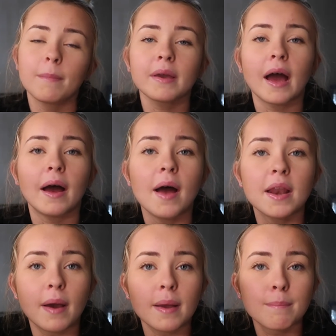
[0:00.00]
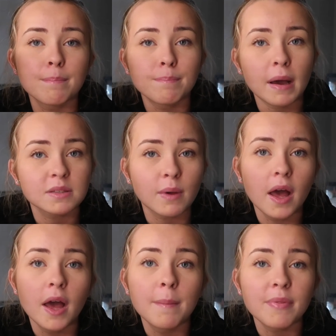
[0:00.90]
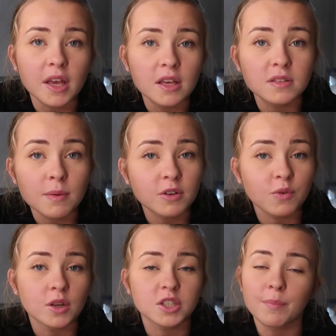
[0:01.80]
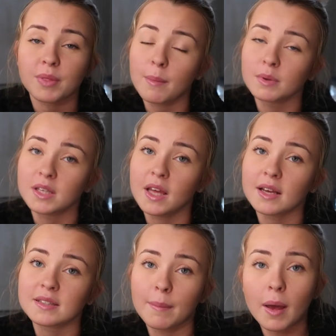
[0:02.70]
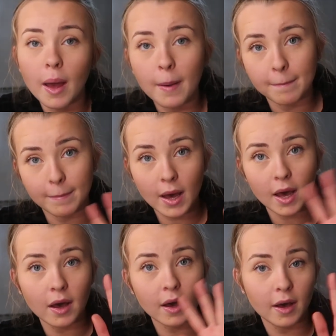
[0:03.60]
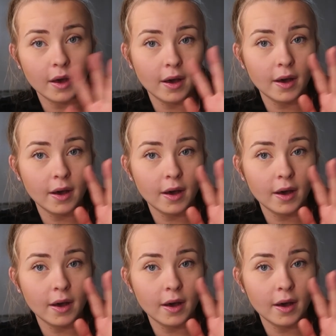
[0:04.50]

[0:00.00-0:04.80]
But yeah, anyway, back to it. Thank you so much for watching, and we'll see you next time. Bye.